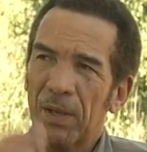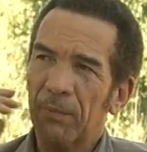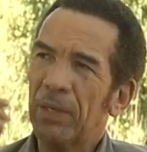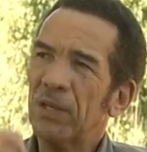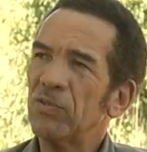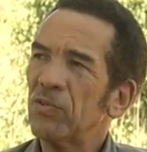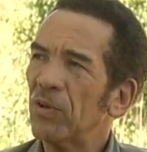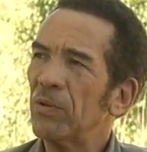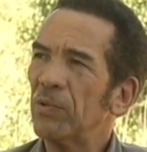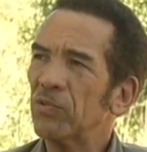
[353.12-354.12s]
But as you
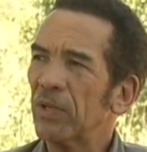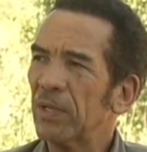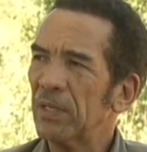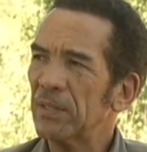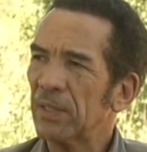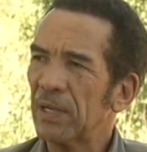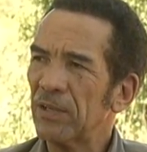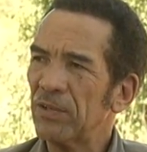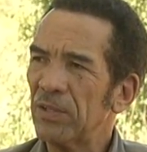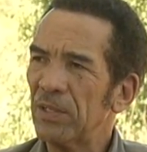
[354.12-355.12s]
know, Botswana is a
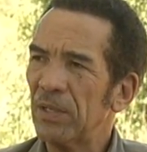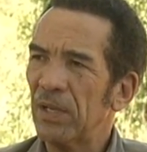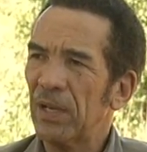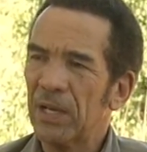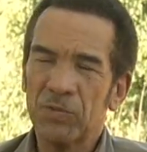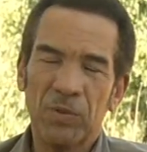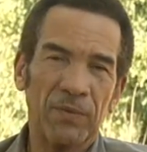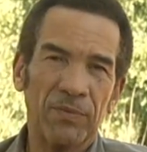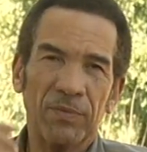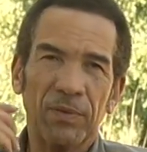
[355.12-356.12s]
country, as we
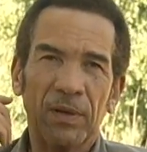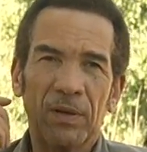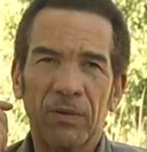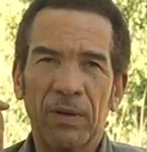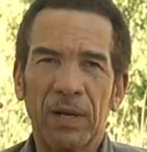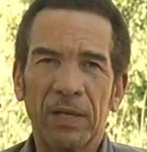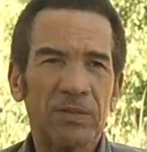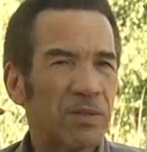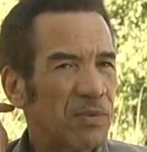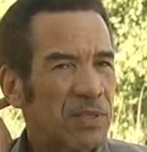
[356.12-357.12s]
have
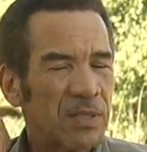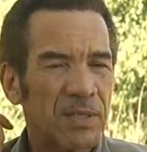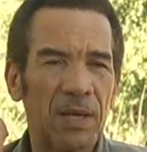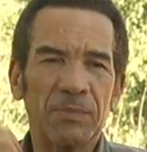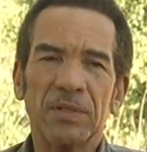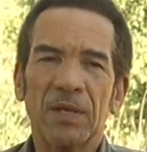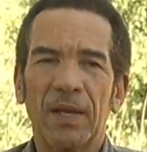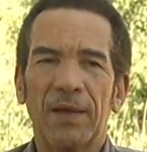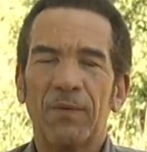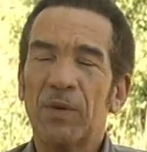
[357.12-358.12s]
realized in recent times,
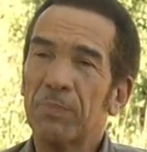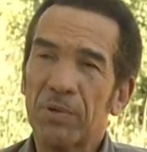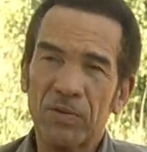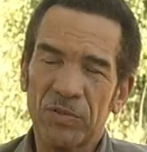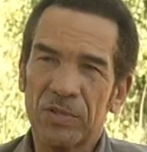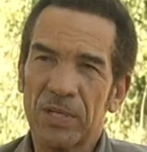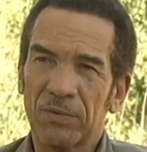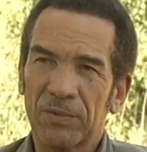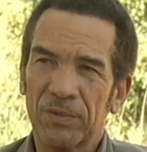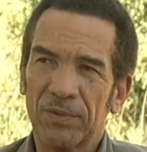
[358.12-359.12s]
we are prone to
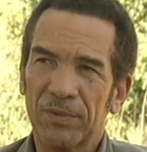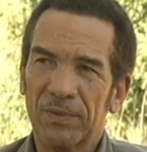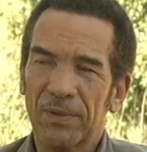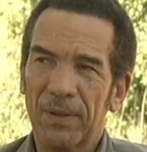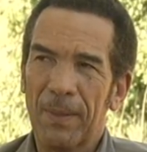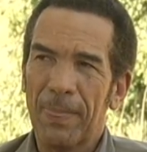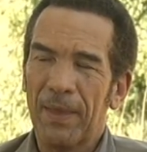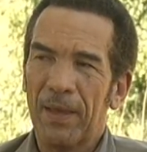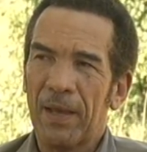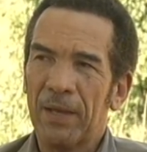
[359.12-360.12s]
drought.
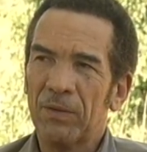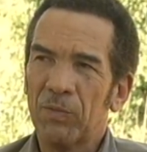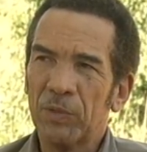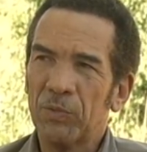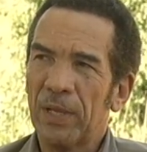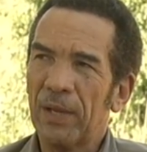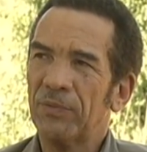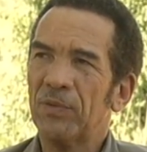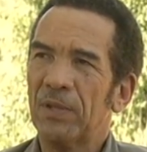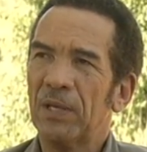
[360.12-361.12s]
And what we
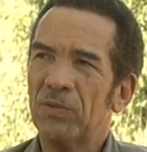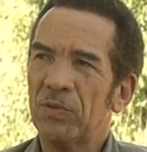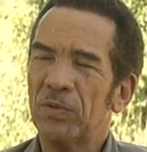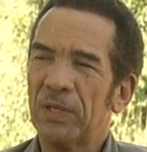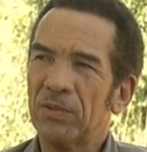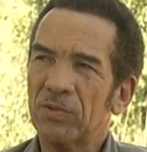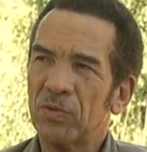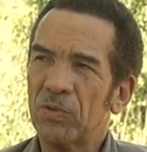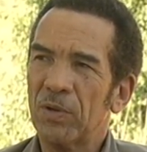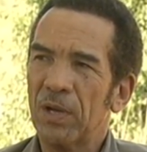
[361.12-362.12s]
have to there do is
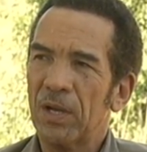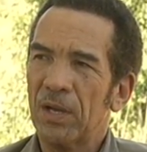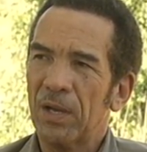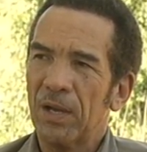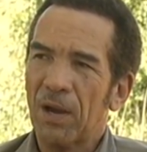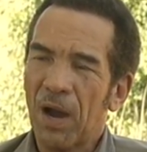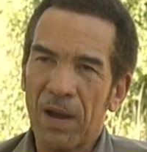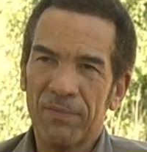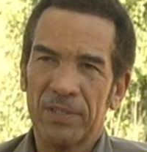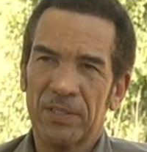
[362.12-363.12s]
to
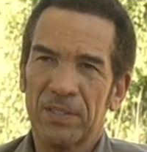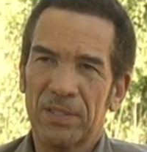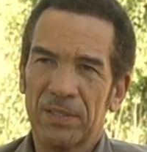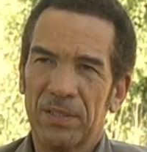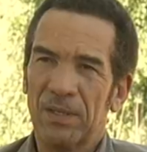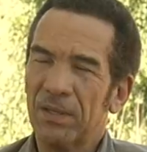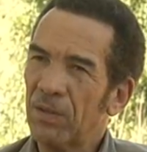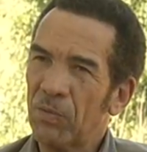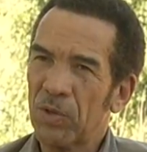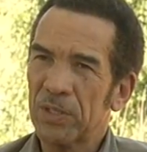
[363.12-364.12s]
harvest
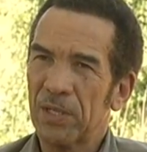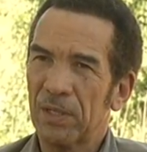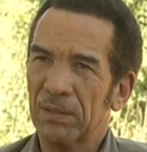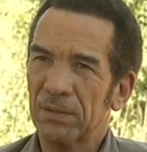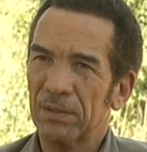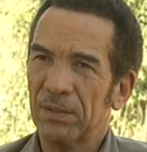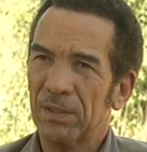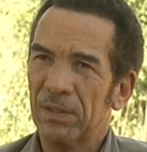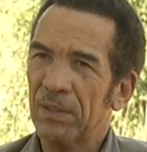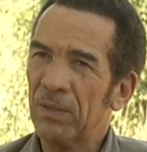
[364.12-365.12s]
the water,
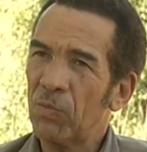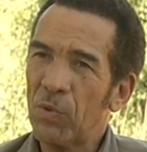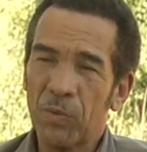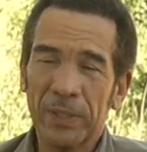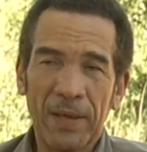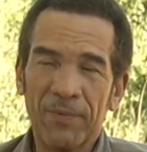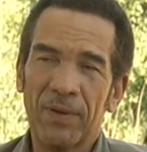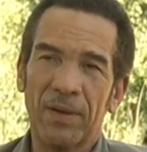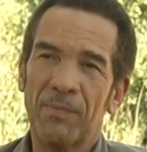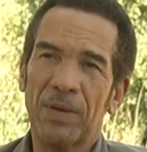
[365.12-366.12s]
the
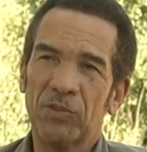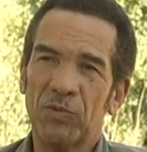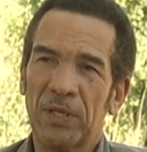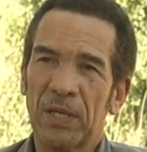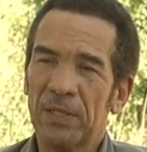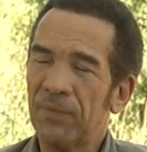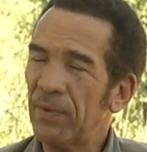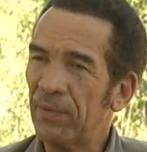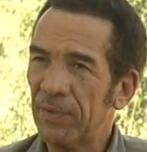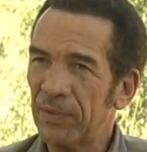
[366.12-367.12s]
whatever amounts we get,
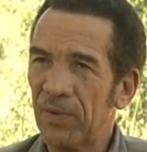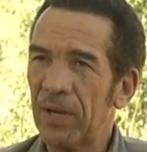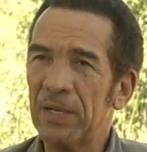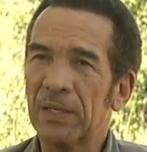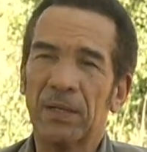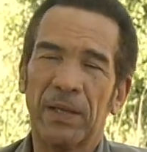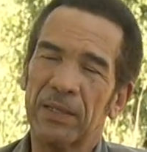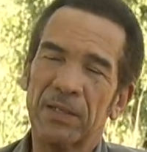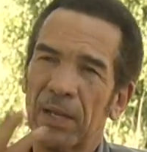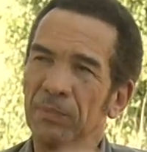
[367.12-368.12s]
even if it's very little
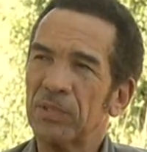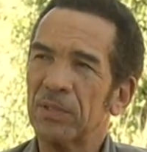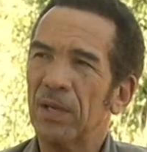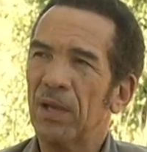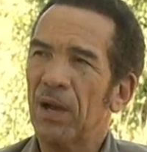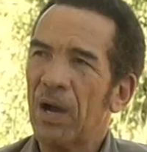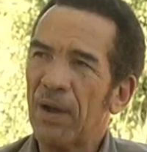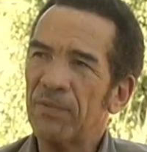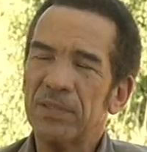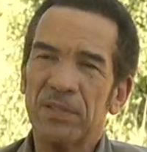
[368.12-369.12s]
at times,
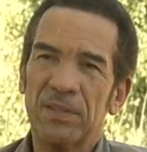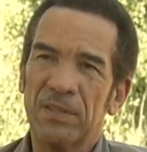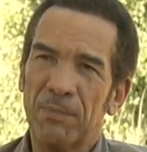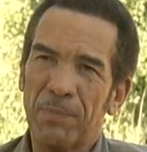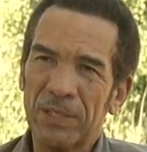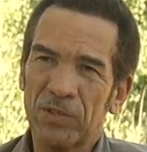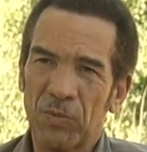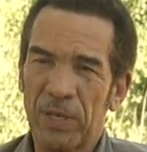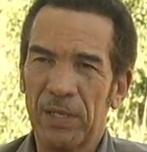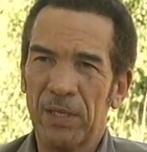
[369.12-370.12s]
harvest it in the best
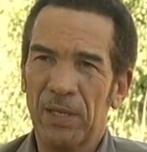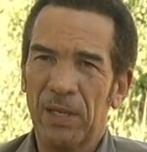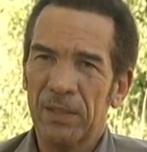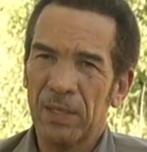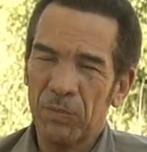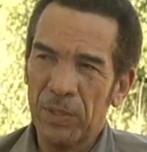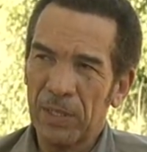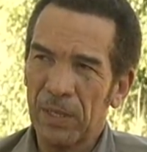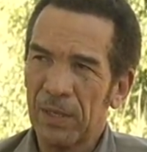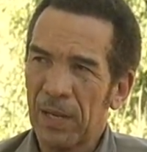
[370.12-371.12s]
way that we
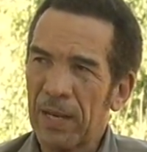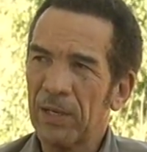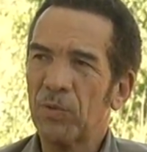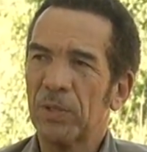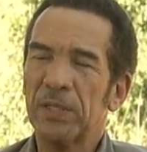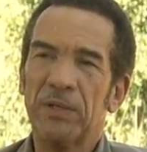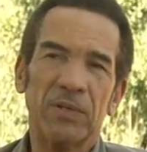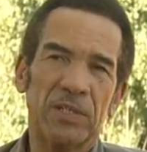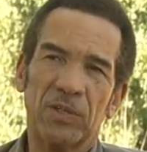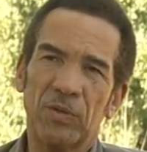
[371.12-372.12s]
can adequately
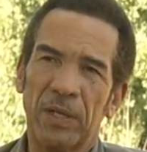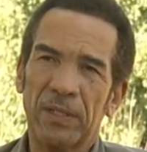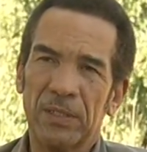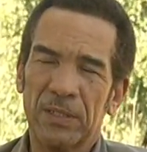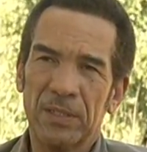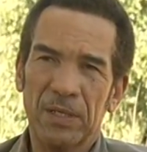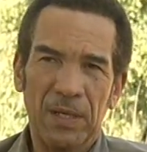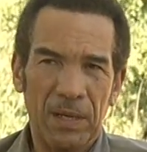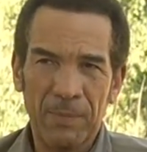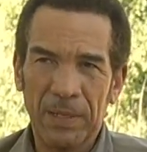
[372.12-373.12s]
reticulate it
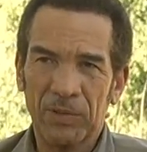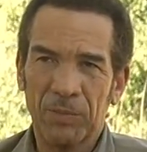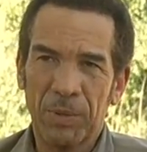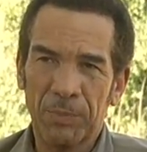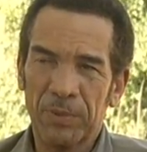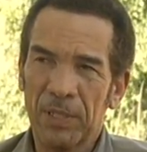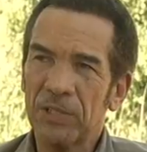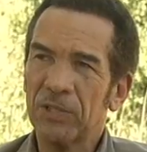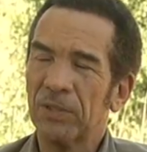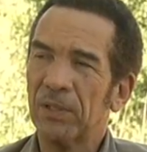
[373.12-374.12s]
amongst the
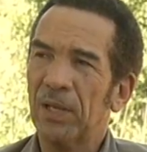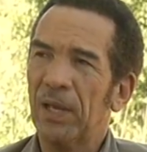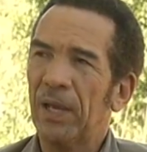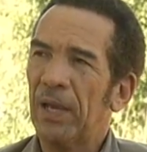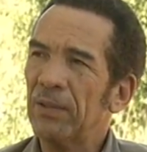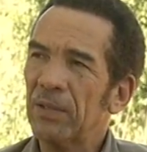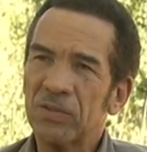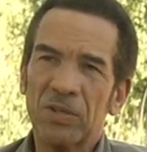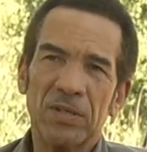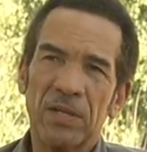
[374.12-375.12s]
population. And there are
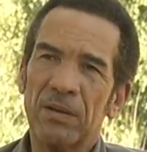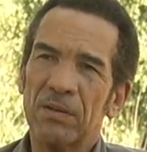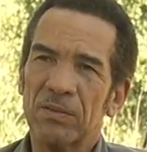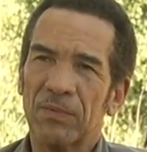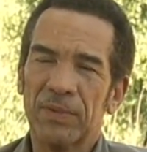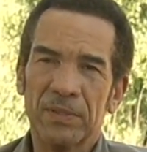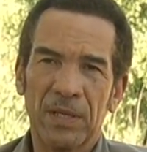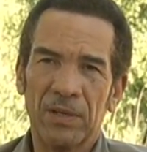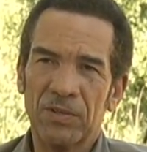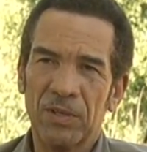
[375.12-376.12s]
certain areas of this
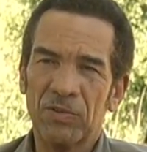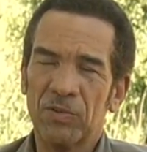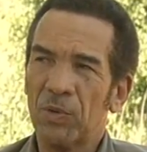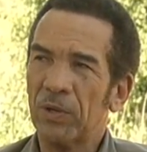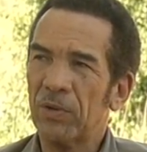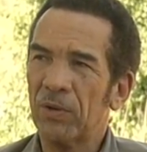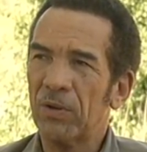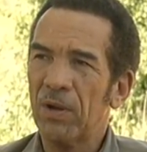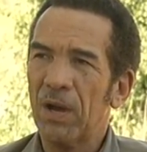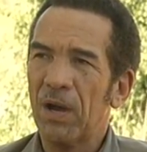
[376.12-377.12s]
country, as you well know,
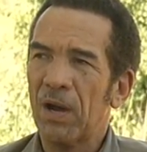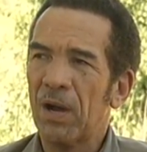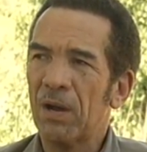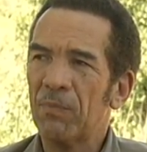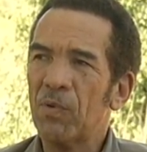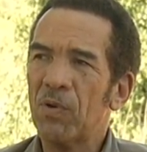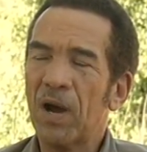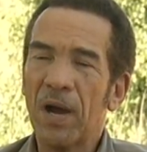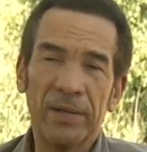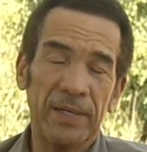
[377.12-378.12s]
are more
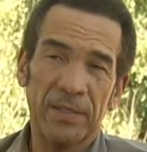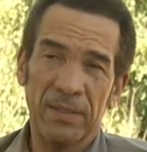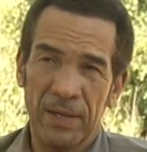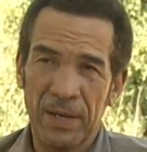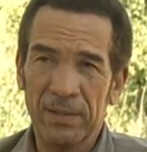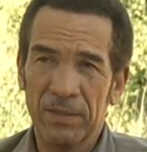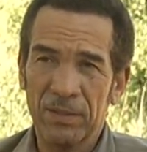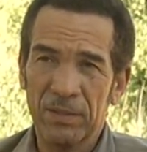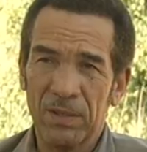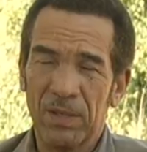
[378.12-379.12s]
hard hit than
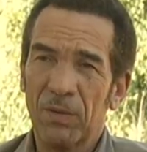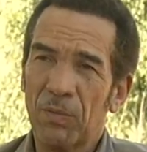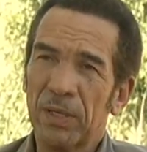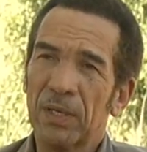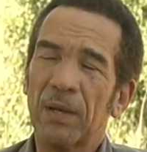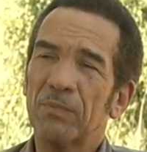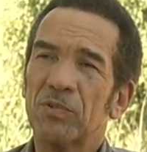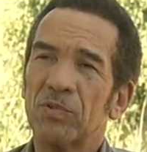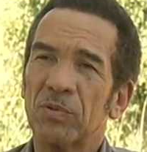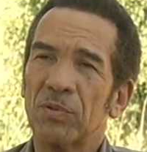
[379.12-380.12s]
others when it comes
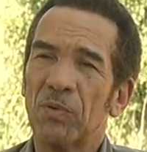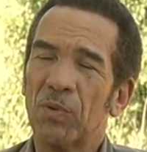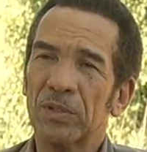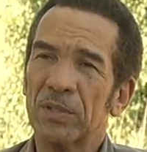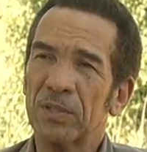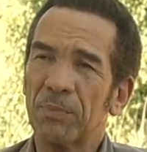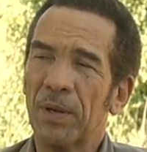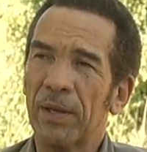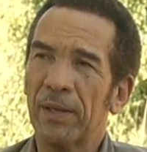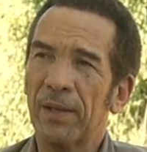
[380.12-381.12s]
to water
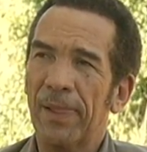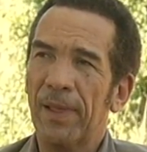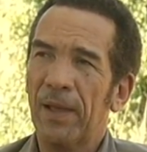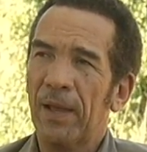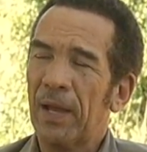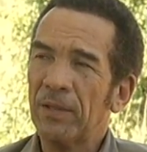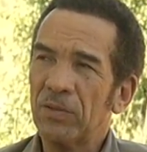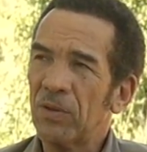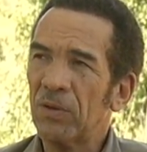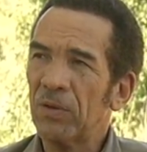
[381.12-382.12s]
supply. And you
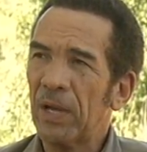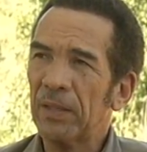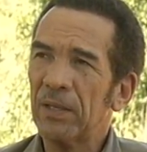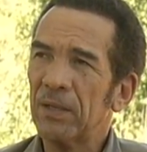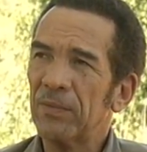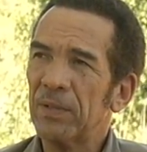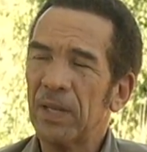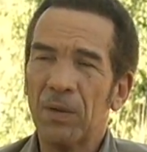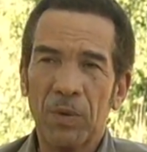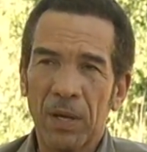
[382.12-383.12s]
know, at the end of the
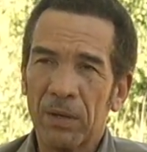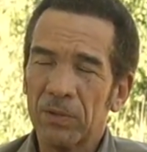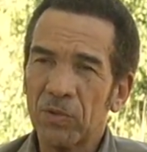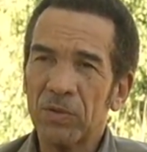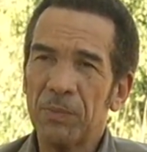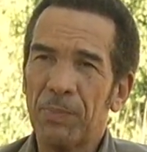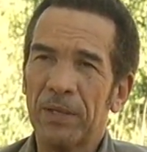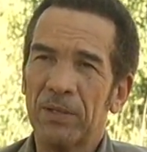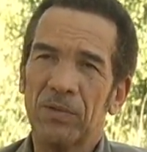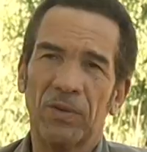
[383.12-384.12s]
day, we are so
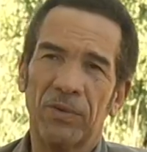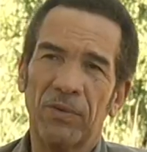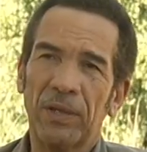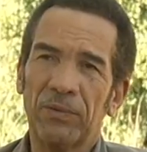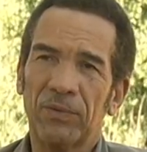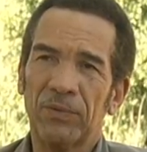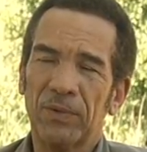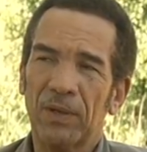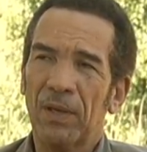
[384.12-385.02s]
dependent on the rains.